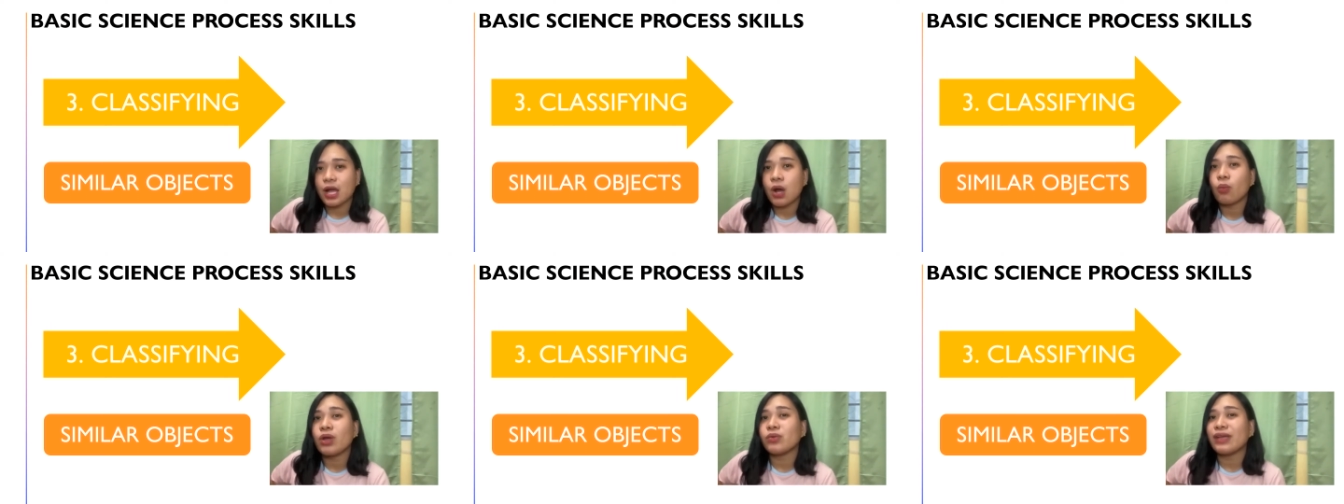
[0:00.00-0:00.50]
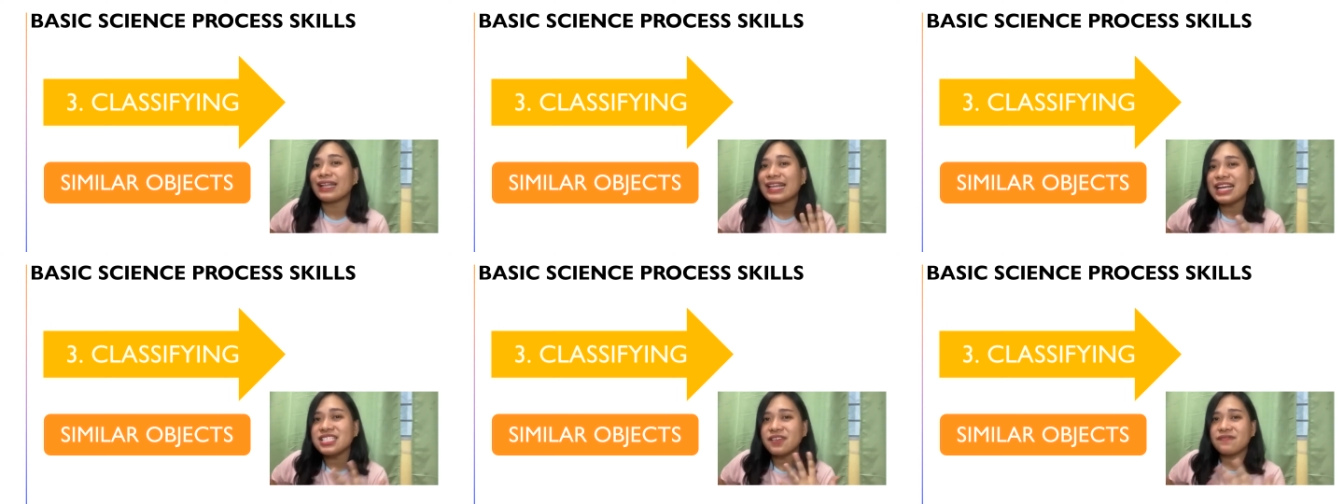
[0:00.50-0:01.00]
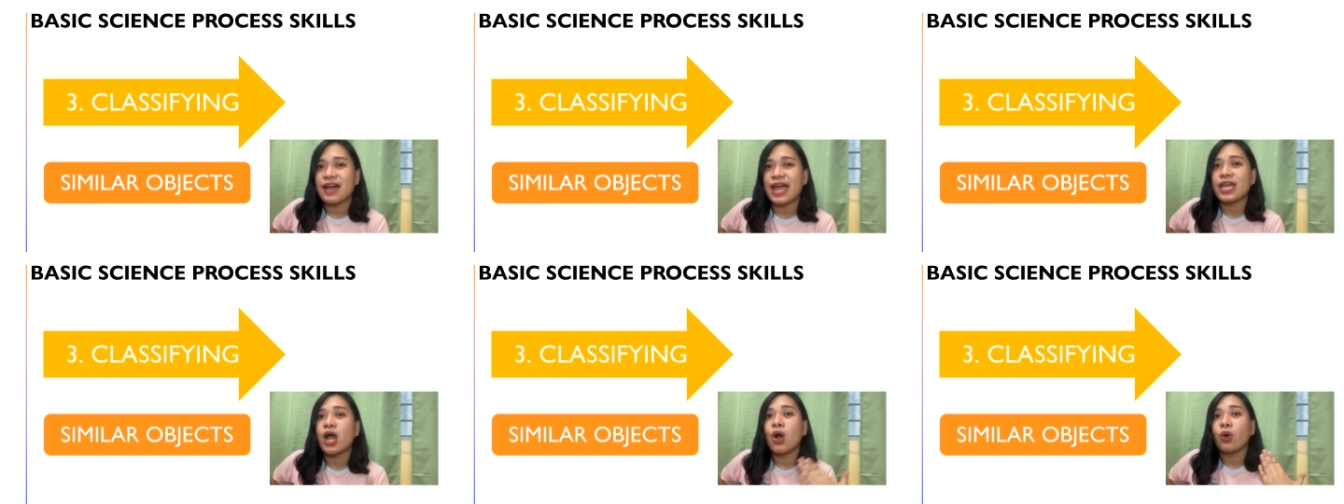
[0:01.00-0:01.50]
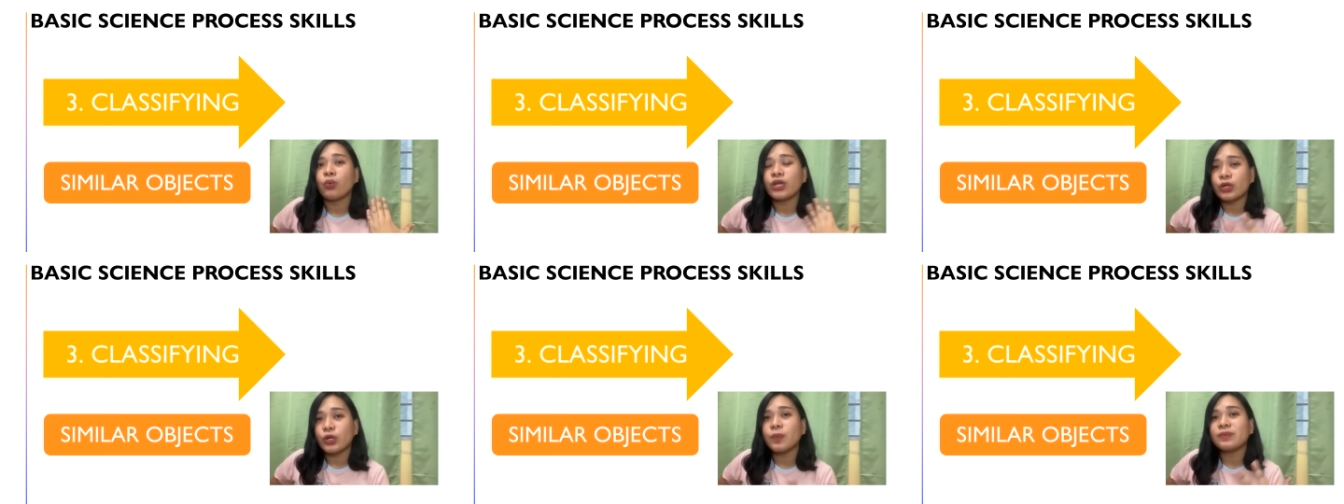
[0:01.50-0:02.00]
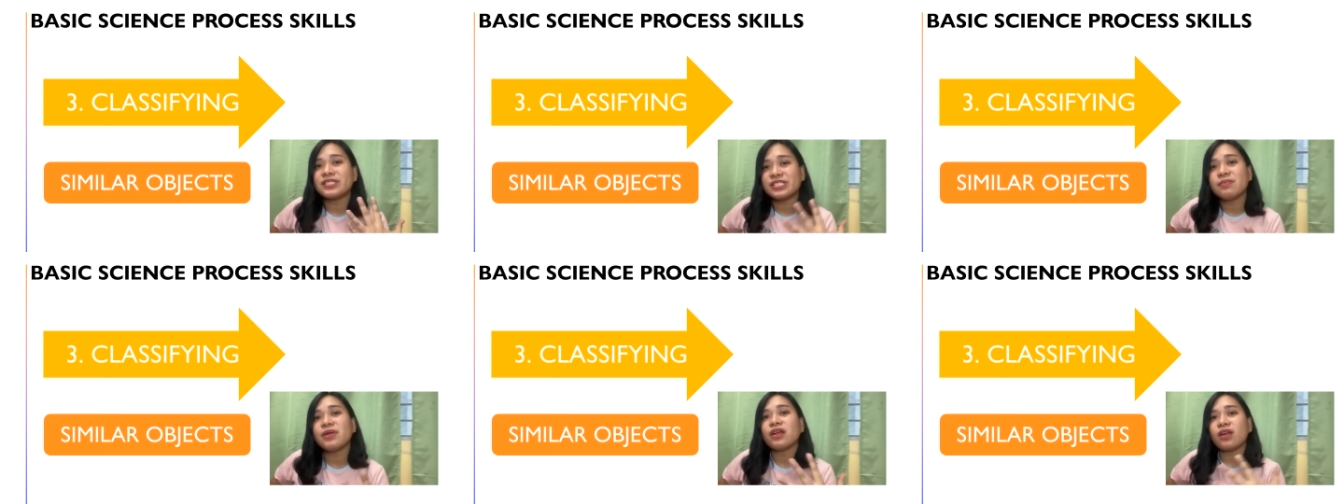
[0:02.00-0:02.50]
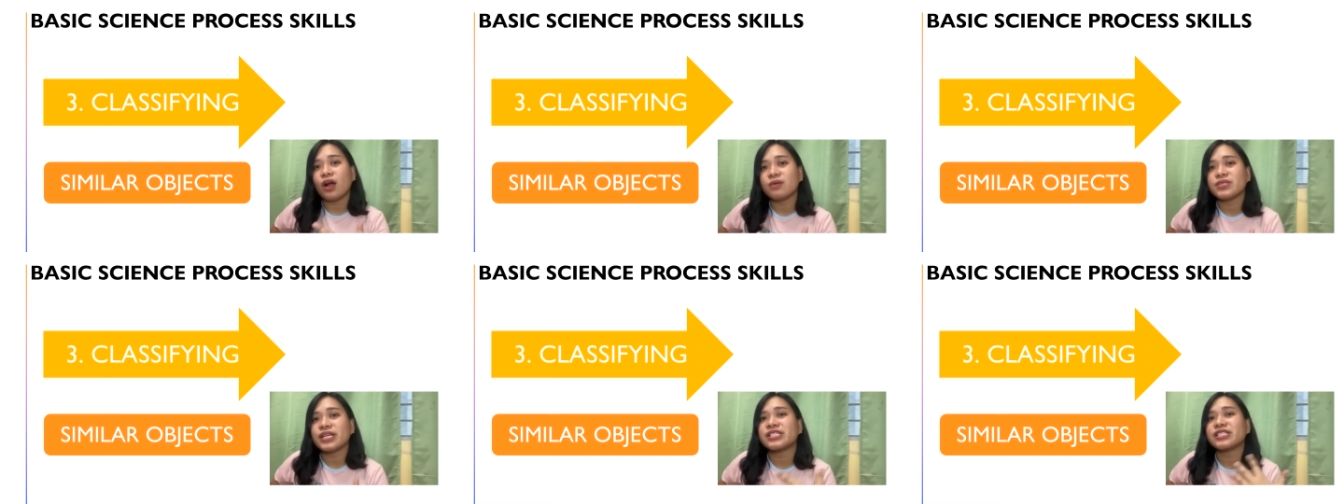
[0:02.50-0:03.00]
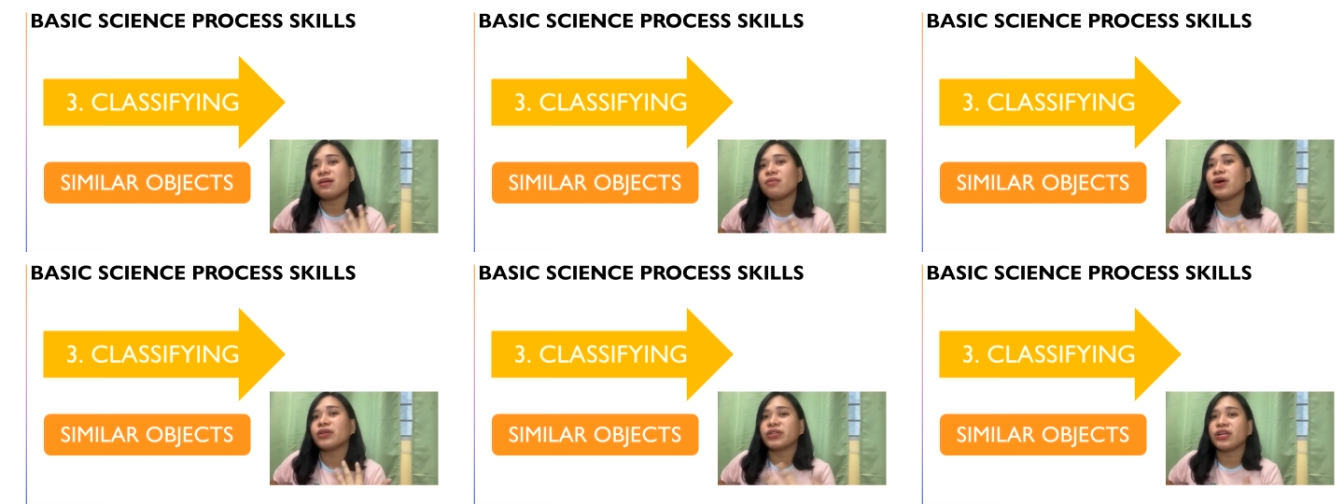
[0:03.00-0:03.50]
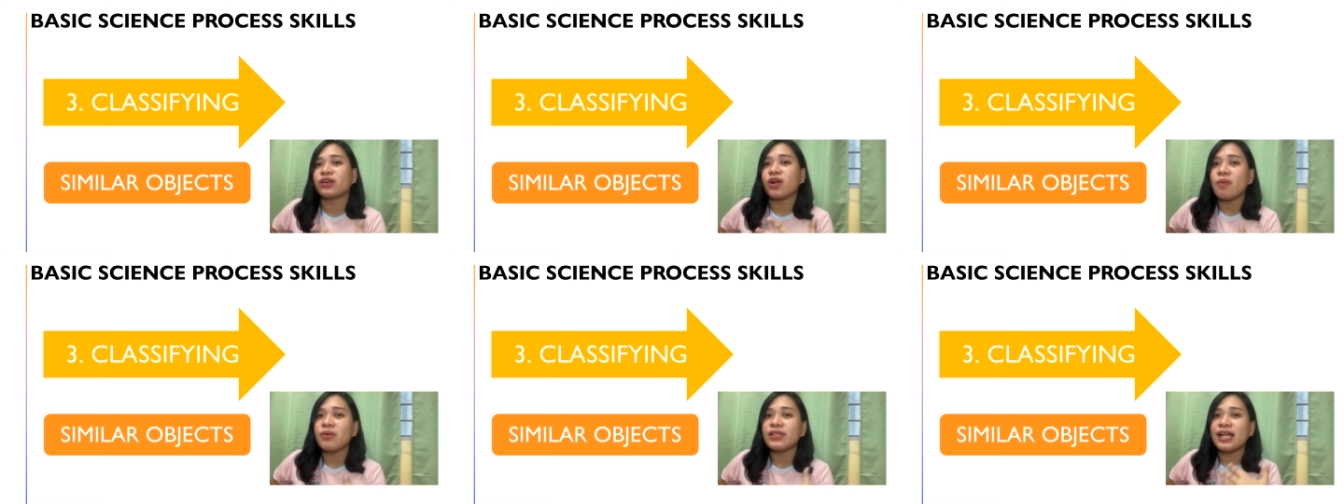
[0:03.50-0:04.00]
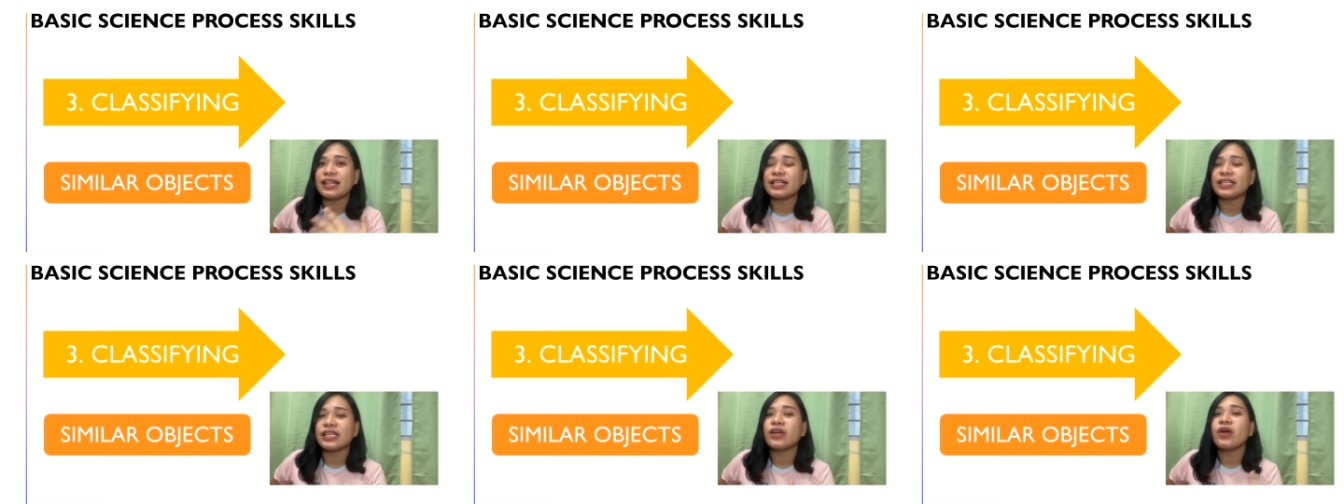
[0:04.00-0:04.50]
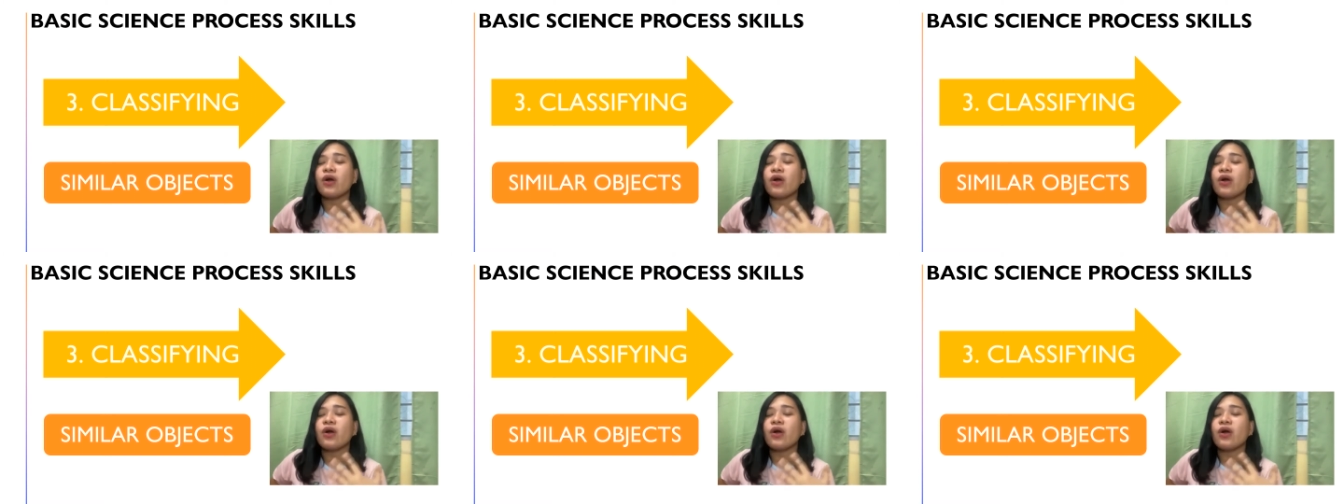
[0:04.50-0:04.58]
When we classify, we group similar objects among their commonality